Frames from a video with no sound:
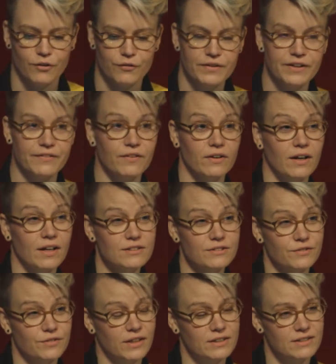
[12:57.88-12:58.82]
different kinds
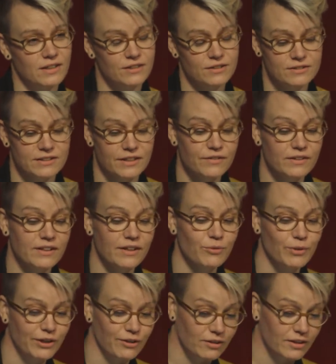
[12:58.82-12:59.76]
of transactions, everything
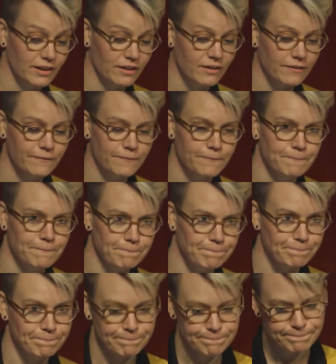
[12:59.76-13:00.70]
we could think of,
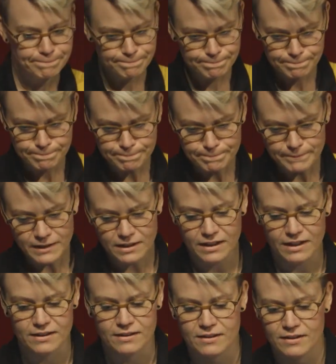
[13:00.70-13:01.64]

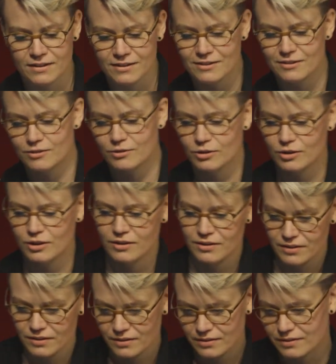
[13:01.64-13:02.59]
and
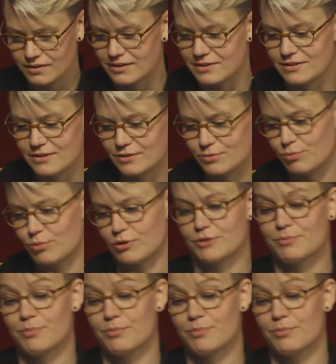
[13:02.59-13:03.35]
this was